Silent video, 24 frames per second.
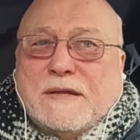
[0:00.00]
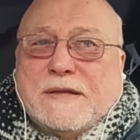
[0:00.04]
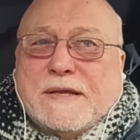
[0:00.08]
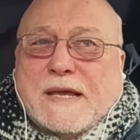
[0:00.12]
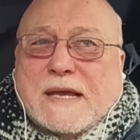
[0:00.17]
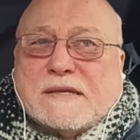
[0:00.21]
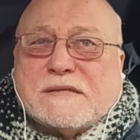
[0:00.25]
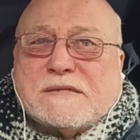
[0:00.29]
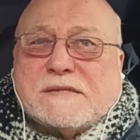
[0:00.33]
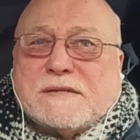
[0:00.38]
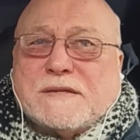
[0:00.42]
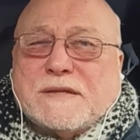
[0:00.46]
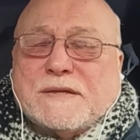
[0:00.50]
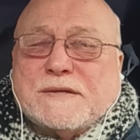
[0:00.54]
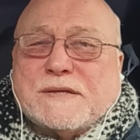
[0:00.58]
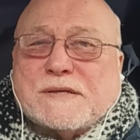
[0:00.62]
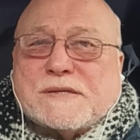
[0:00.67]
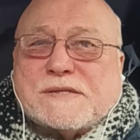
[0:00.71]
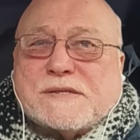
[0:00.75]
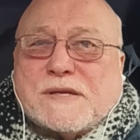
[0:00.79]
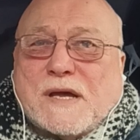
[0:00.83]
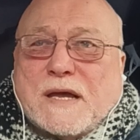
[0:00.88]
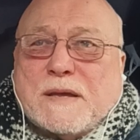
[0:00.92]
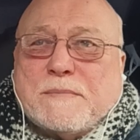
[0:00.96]
Yes, the
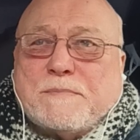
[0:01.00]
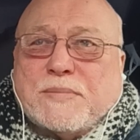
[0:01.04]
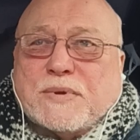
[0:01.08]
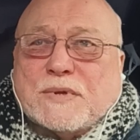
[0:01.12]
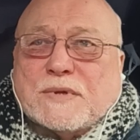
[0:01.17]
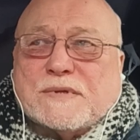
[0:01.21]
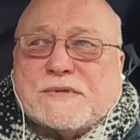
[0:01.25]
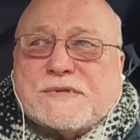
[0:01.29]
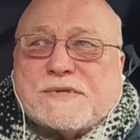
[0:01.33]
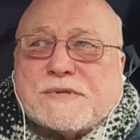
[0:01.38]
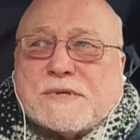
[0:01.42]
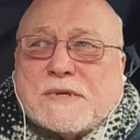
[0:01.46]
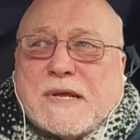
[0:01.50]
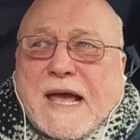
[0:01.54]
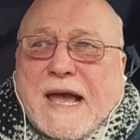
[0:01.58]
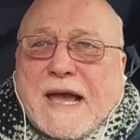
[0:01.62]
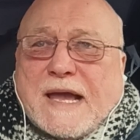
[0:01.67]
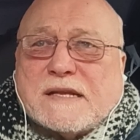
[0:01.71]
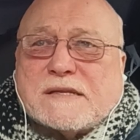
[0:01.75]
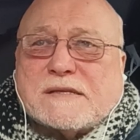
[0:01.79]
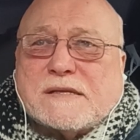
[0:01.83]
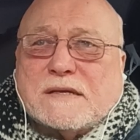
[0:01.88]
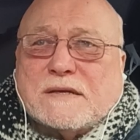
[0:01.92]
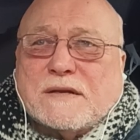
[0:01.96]
disciples
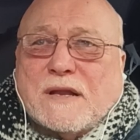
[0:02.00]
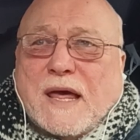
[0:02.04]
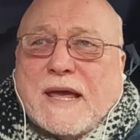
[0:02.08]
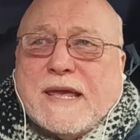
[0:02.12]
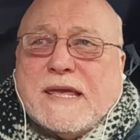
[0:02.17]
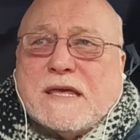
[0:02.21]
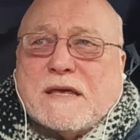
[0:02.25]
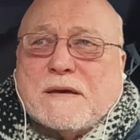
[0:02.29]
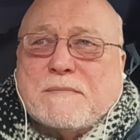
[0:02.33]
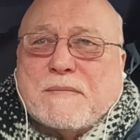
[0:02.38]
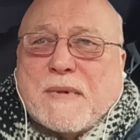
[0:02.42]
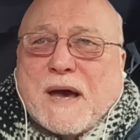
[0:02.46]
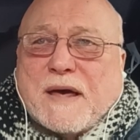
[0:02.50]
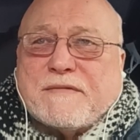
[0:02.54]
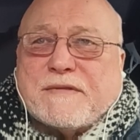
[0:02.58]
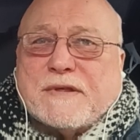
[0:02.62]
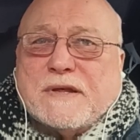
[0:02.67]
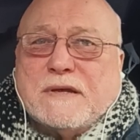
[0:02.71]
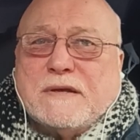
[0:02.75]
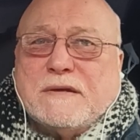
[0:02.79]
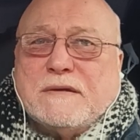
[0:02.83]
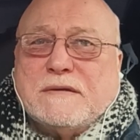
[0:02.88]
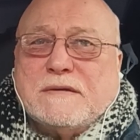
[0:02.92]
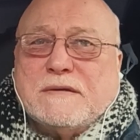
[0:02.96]
act like a
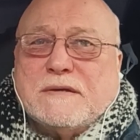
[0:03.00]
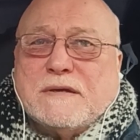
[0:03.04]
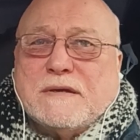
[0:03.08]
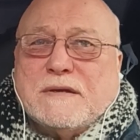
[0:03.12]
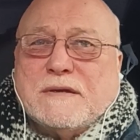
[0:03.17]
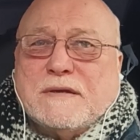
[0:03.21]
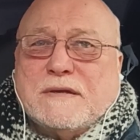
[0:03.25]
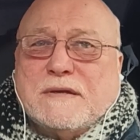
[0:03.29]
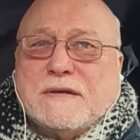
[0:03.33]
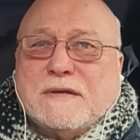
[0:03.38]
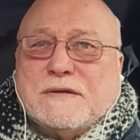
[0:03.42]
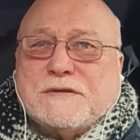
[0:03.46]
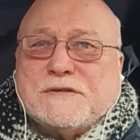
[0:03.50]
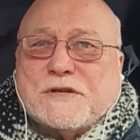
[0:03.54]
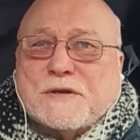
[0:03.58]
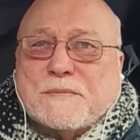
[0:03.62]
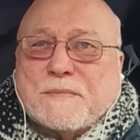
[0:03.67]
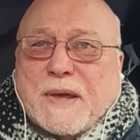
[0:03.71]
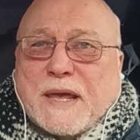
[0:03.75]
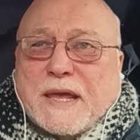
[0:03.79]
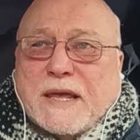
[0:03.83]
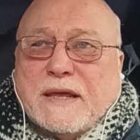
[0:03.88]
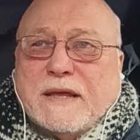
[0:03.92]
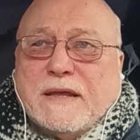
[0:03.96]
mother to
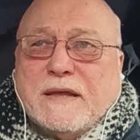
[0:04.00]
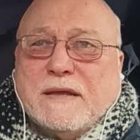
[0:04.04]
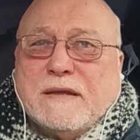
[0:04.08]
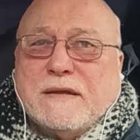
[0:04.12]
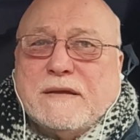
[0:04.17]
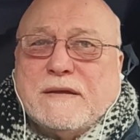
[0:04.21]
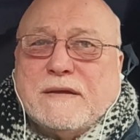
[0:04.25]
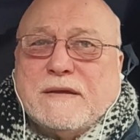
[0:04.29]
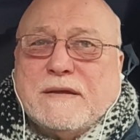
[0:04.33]
me.